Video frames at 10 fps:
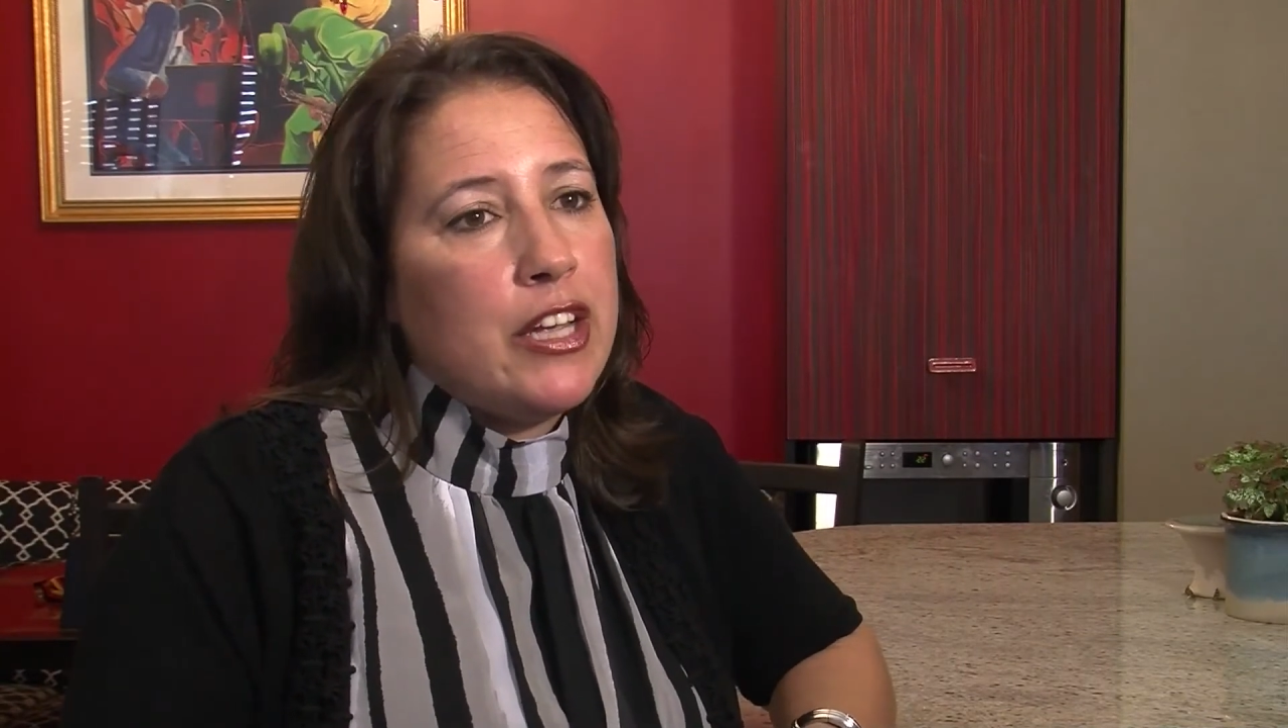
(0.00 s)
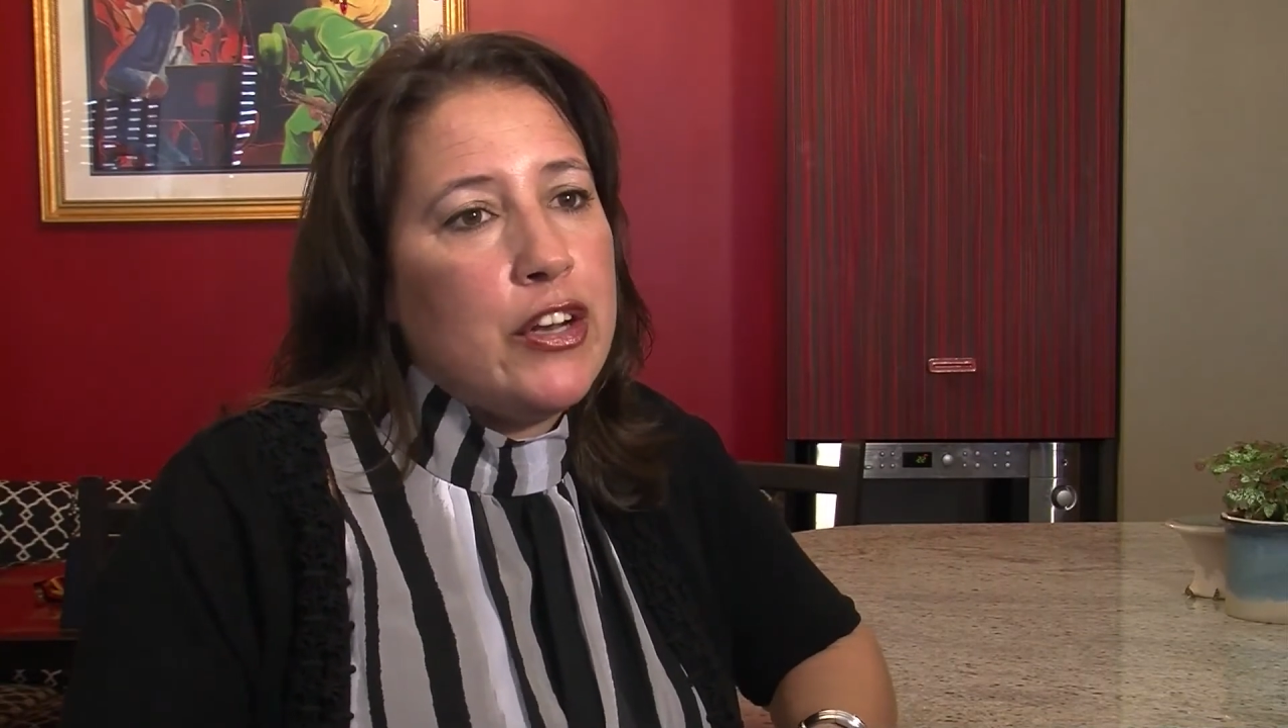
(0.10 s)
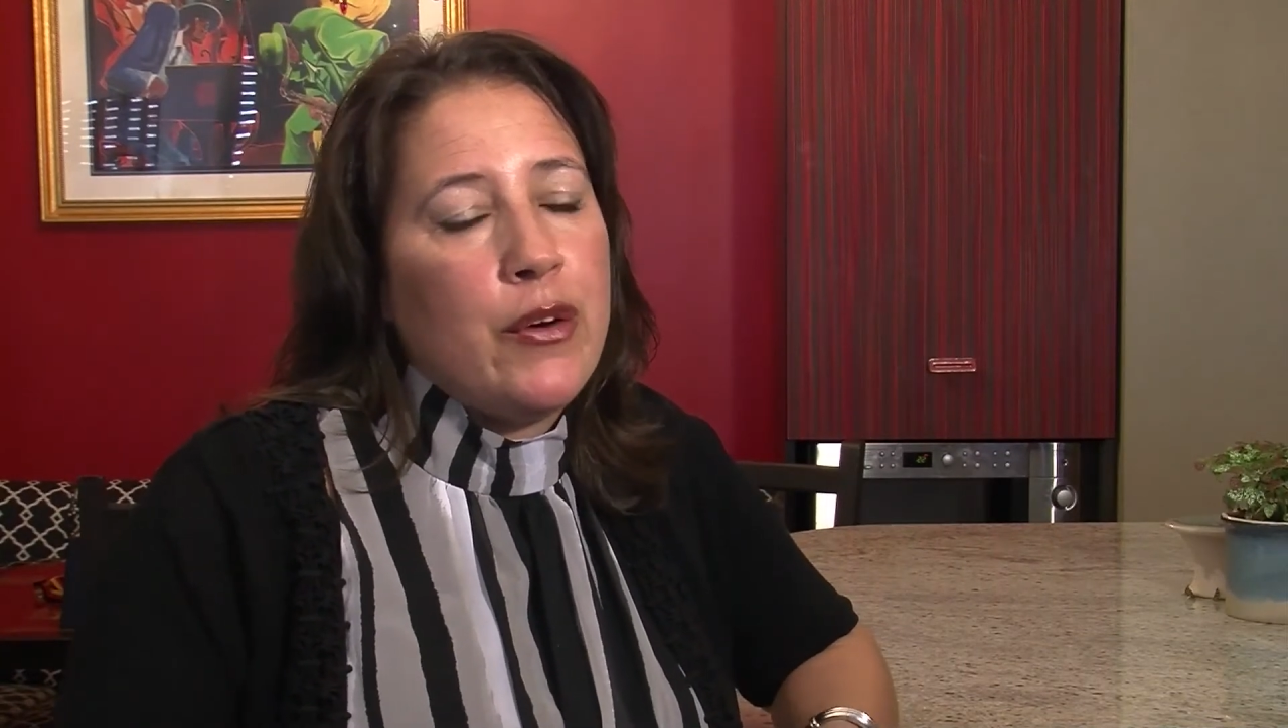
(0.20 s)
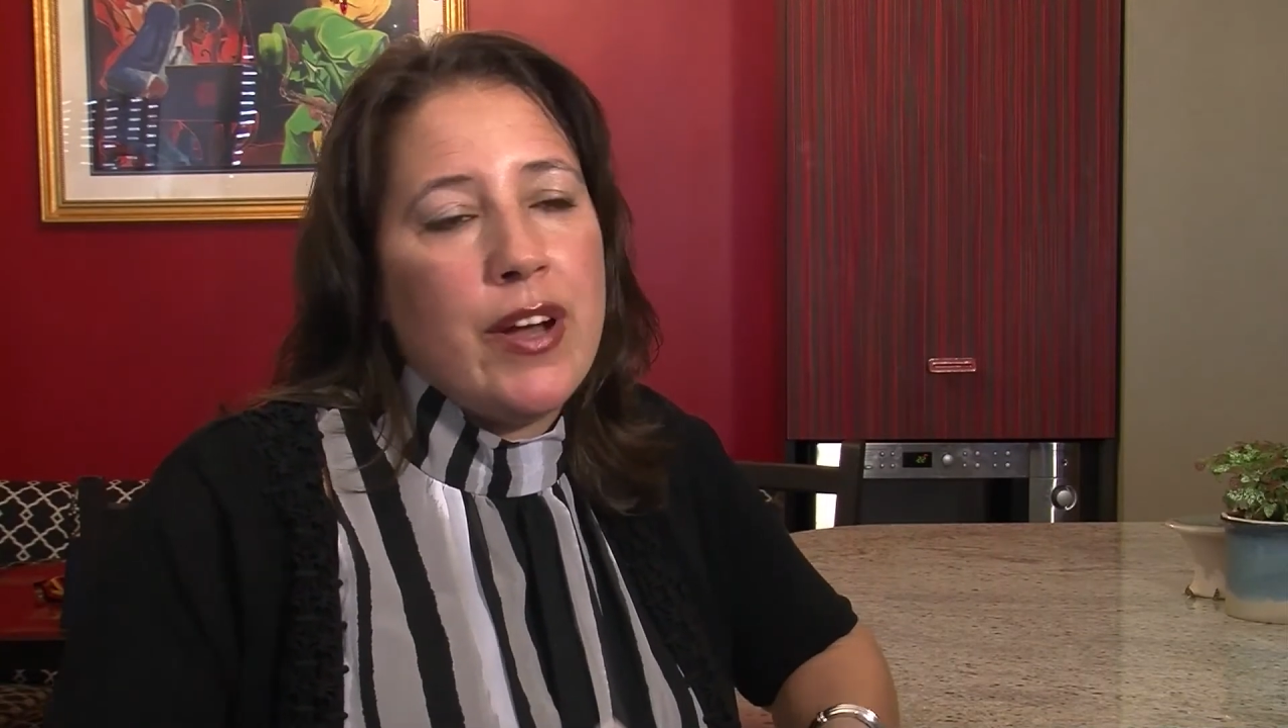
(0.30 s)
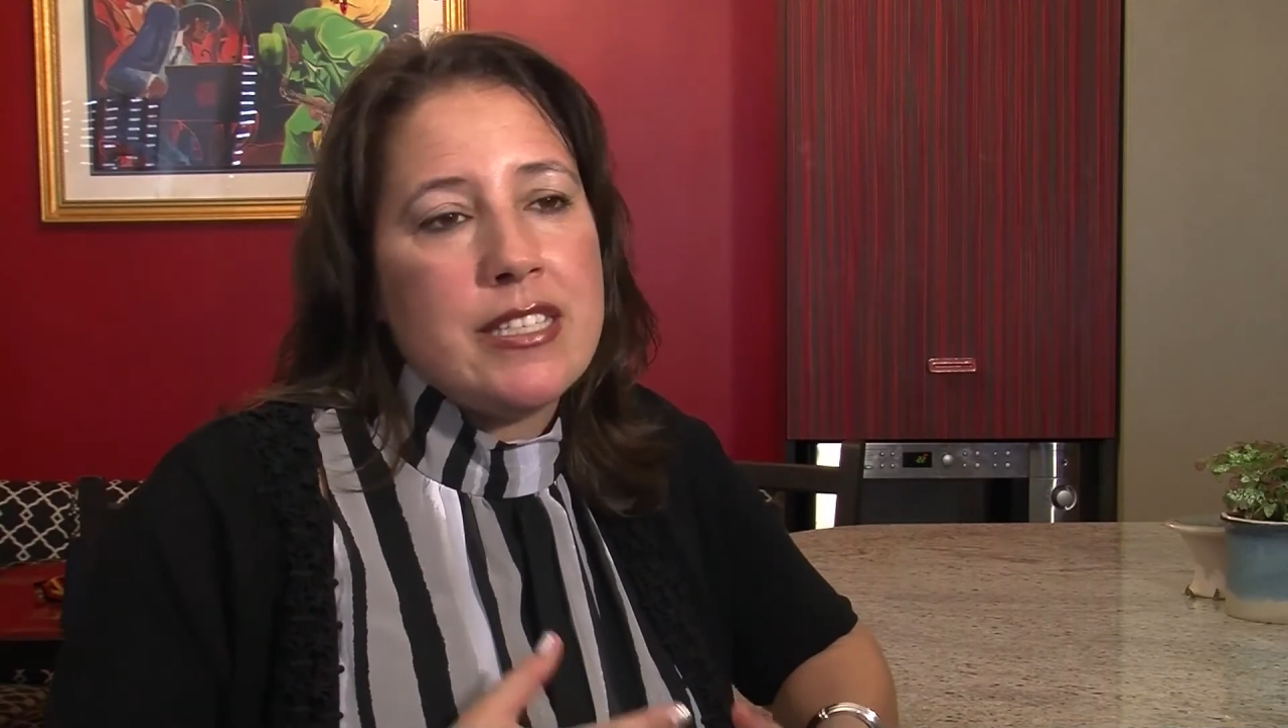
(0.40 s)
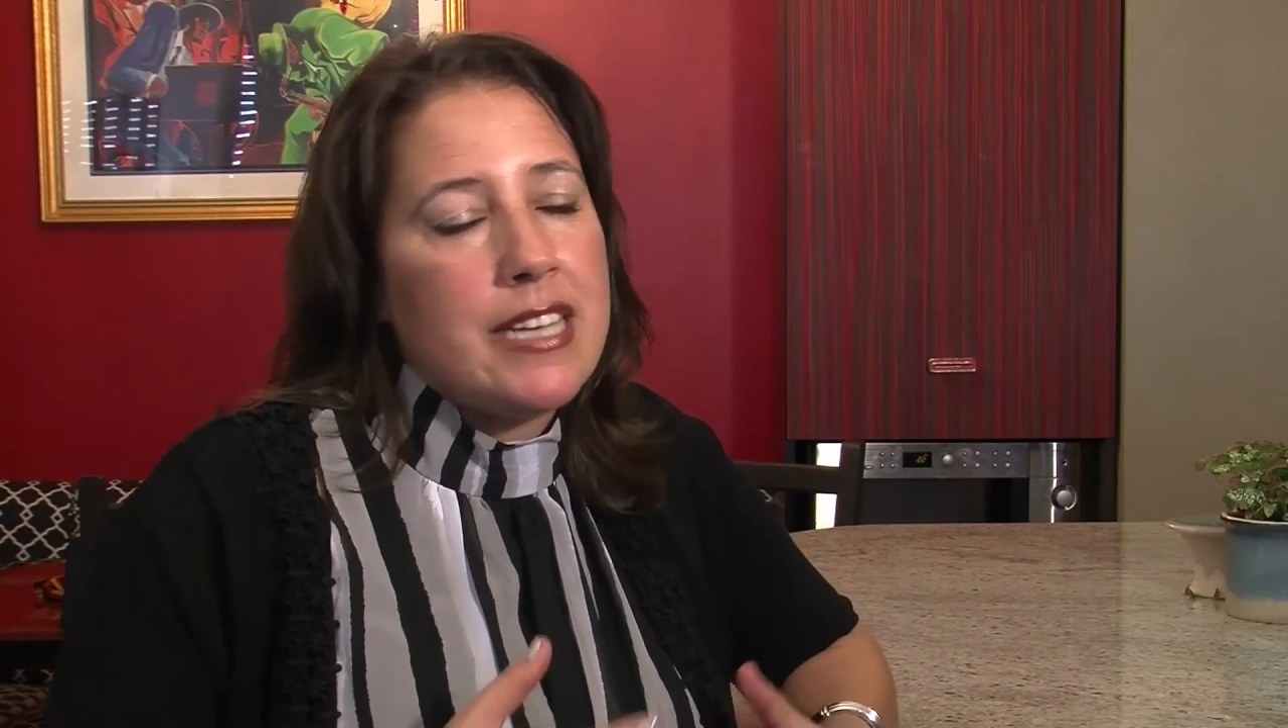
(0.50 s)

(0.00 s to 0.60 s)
as